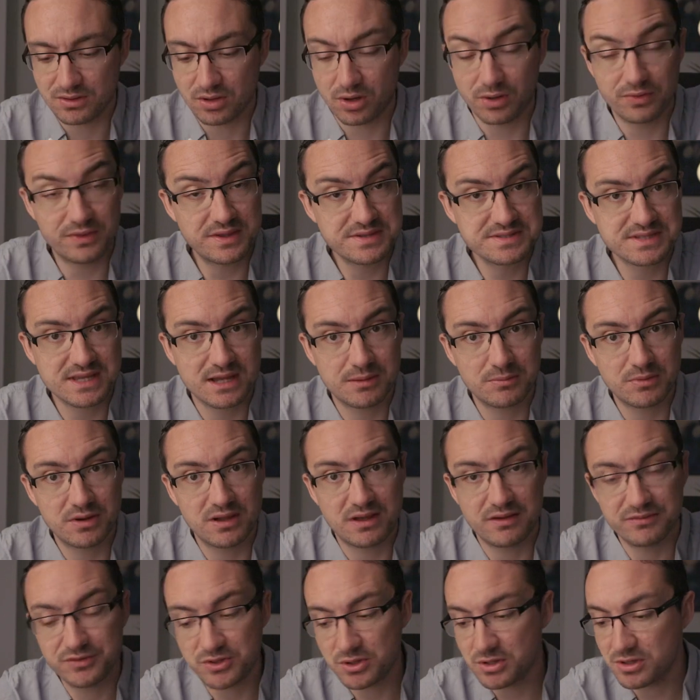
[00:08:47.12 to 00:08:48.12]
On this camera,
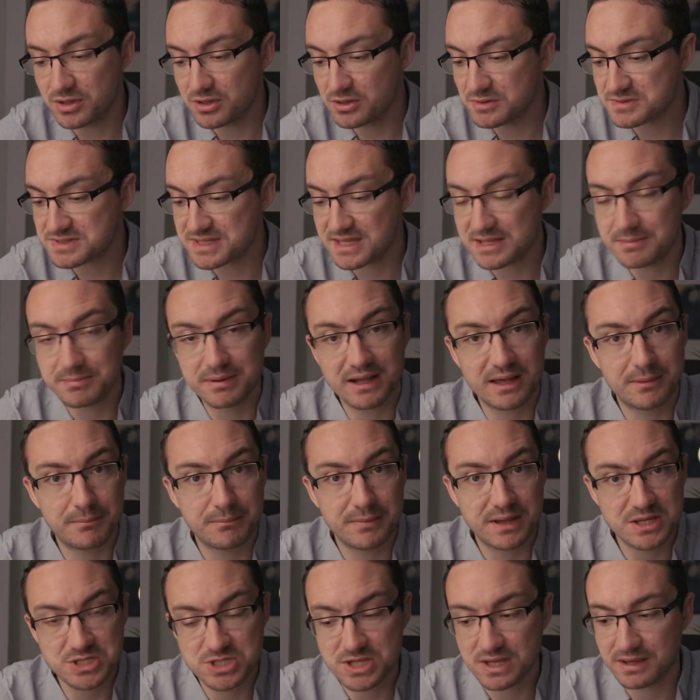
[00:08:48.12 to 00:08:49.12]
if you use the
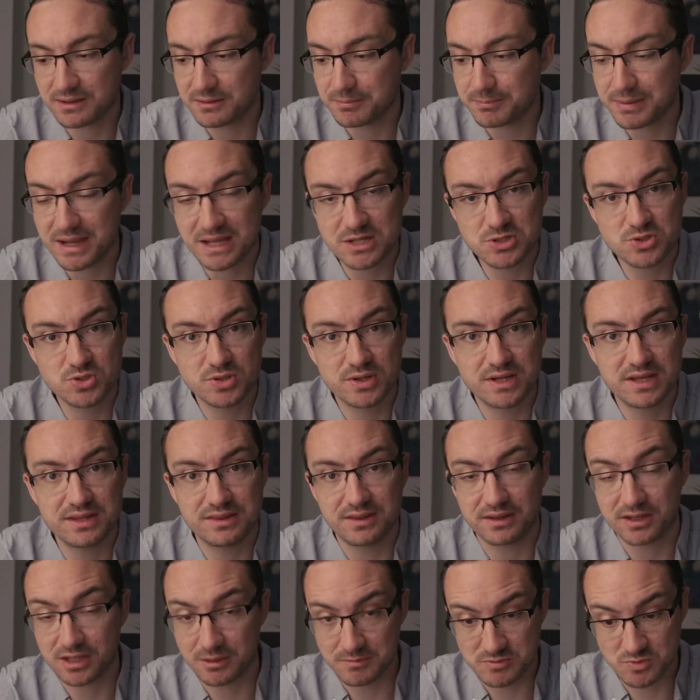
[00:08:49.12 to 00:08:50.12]
Blackmagic battery
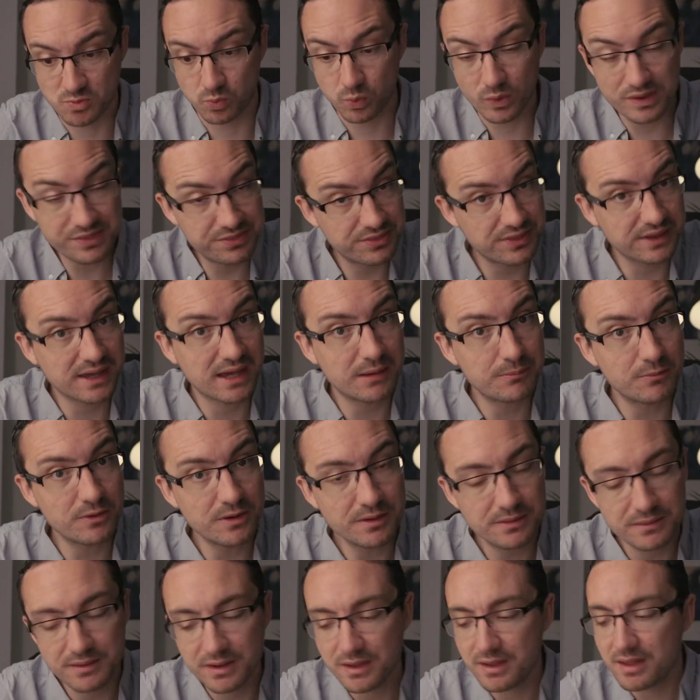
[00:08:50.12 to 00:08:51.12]
that comes with the
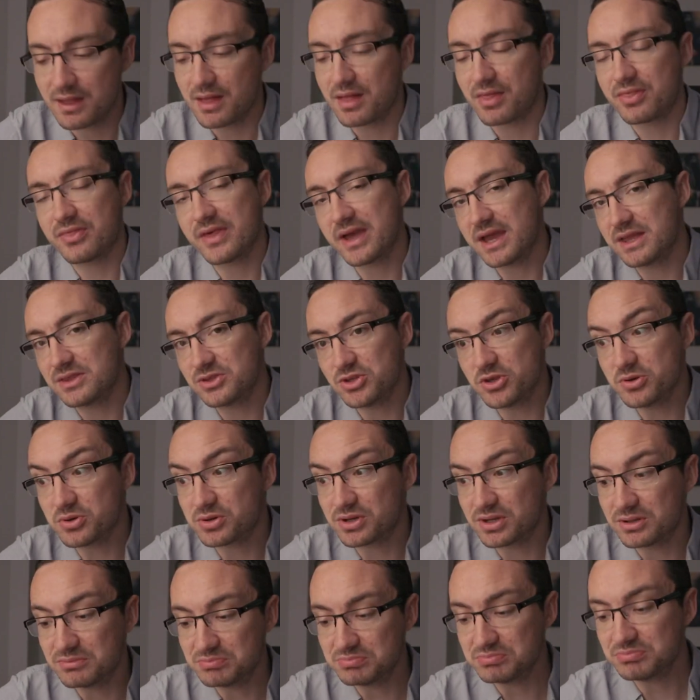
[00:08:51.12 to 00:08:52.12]
camera, then you
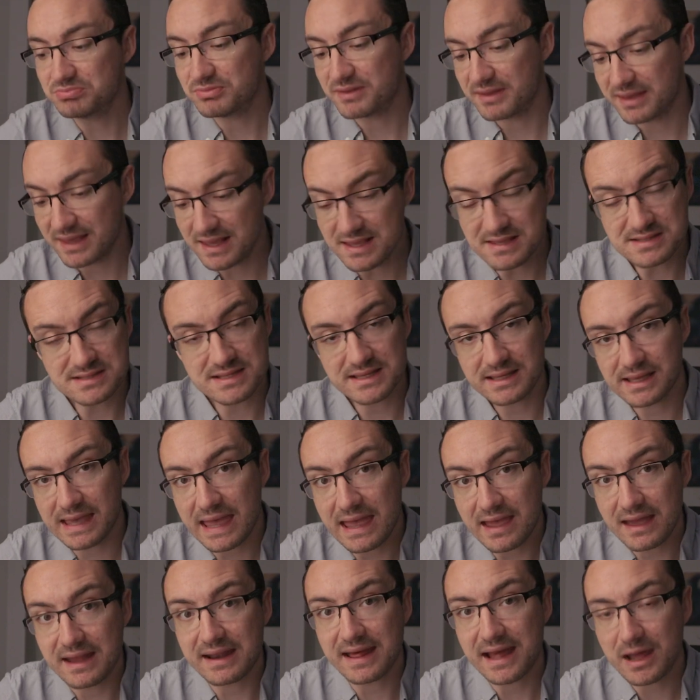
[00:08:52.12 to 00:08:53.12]
can easily
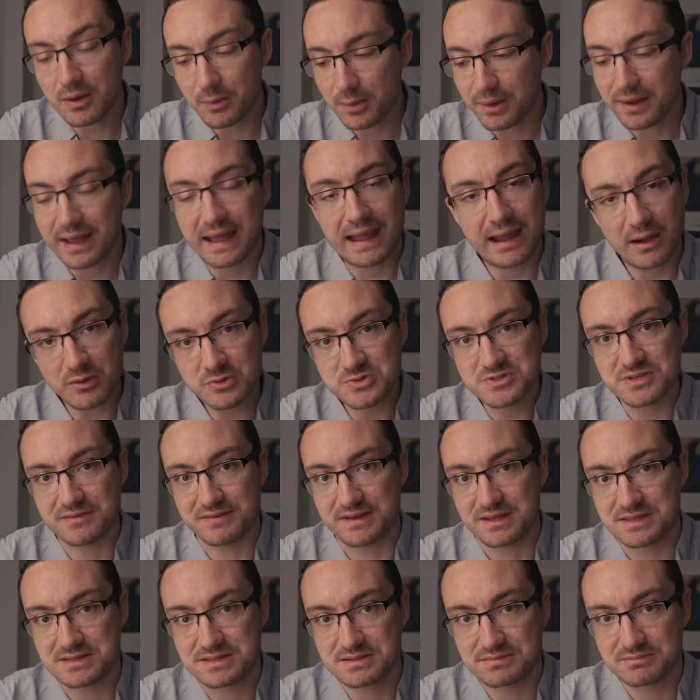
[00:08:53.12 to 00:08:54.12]
get an hour out of
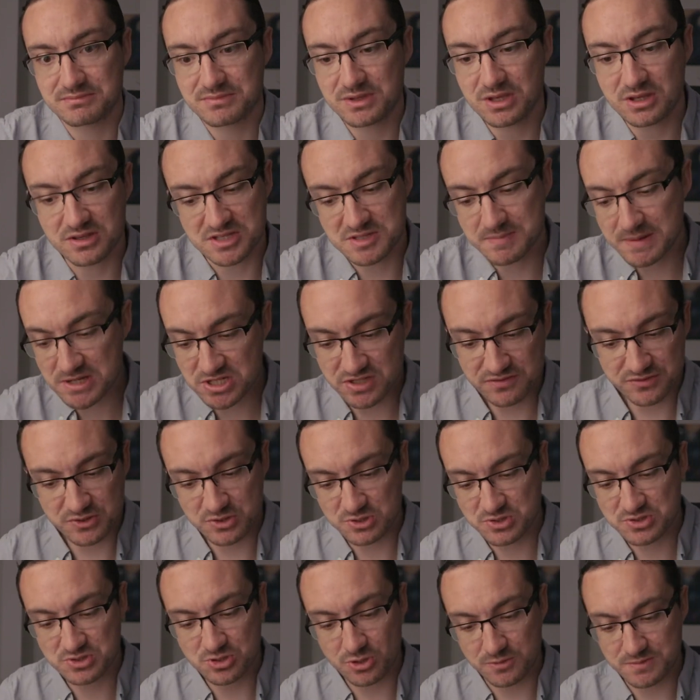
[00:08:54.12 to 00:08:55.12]
it. You know, especially if
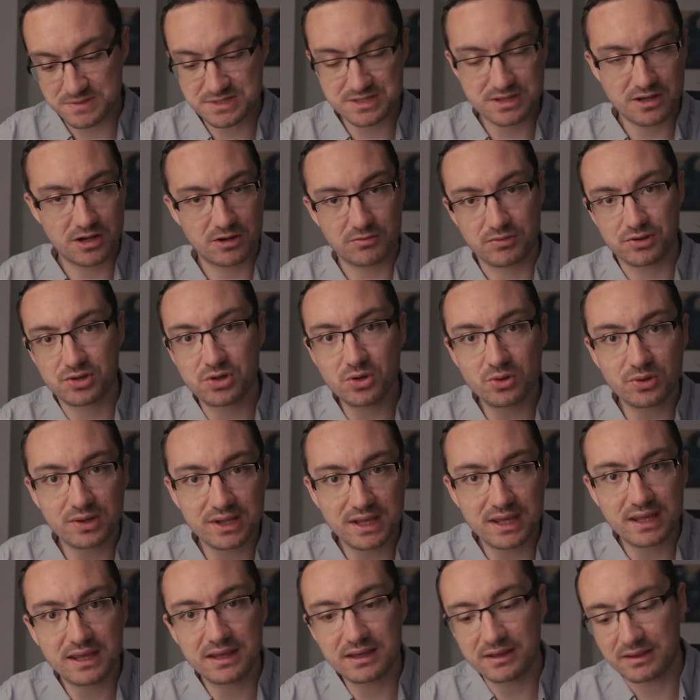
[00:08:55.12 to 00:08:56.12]
you're stop-start
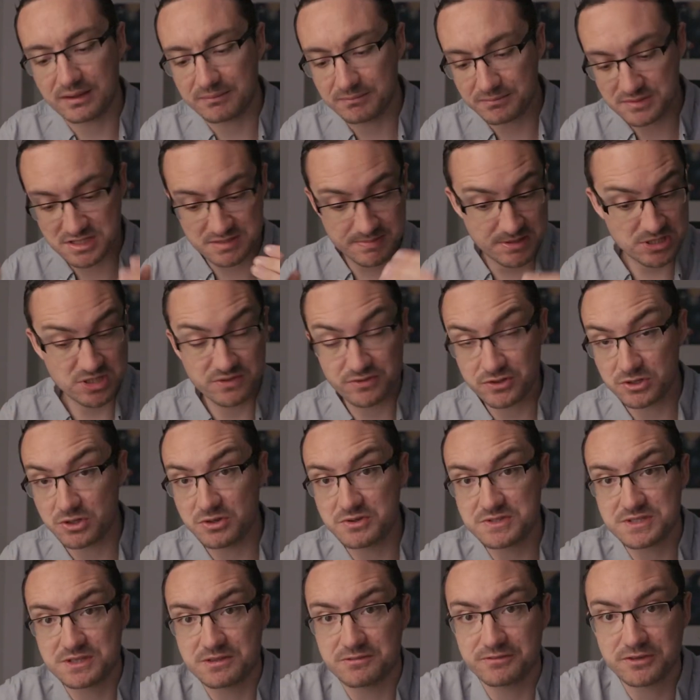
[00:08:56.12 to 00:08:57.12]
recording, and especially if you're
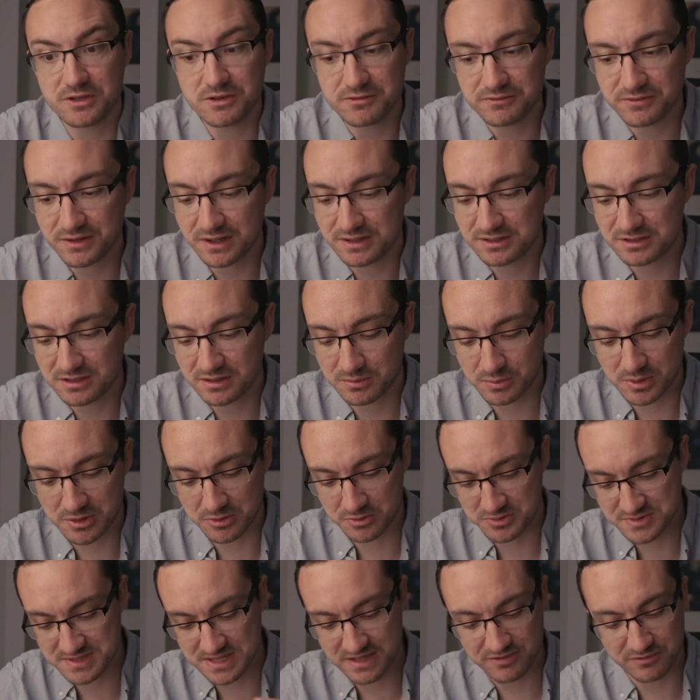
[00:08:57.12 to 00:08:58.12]
using the viewfinder where it
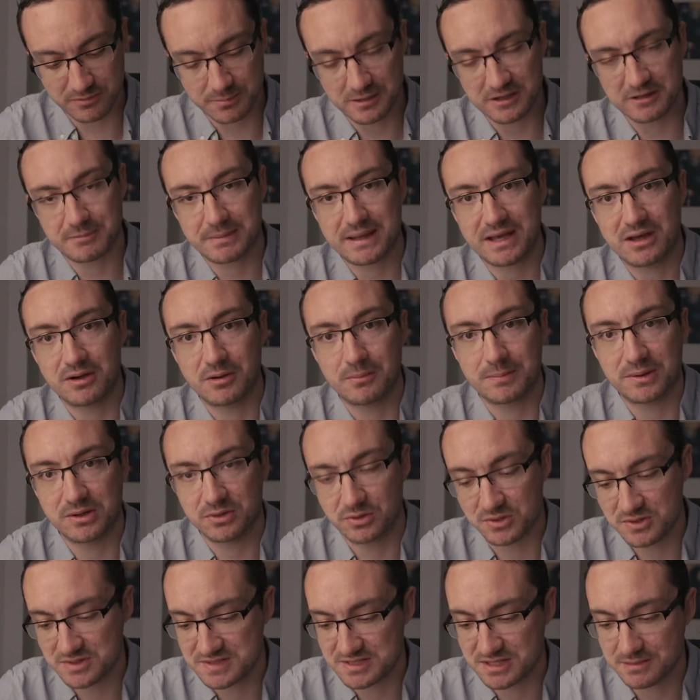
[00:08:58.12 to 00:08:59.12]
will save a bit of power by
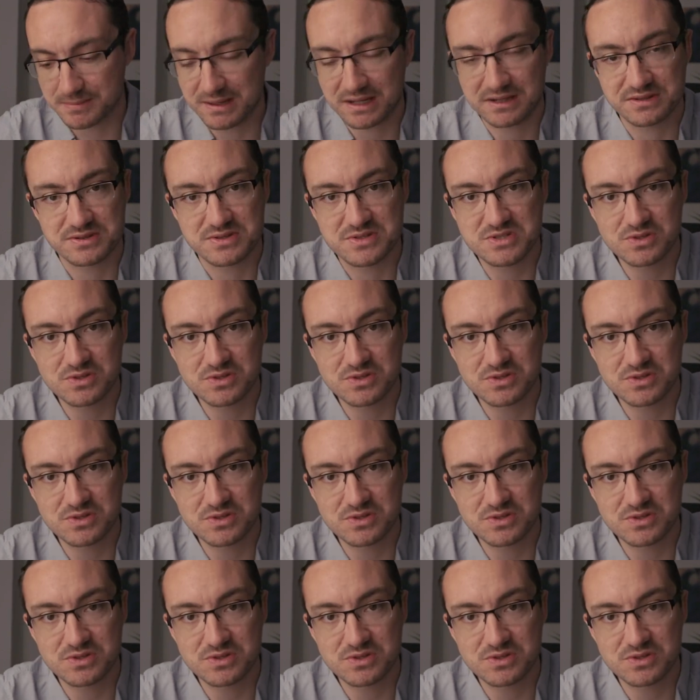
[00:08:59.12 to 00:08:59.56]
not using the back of the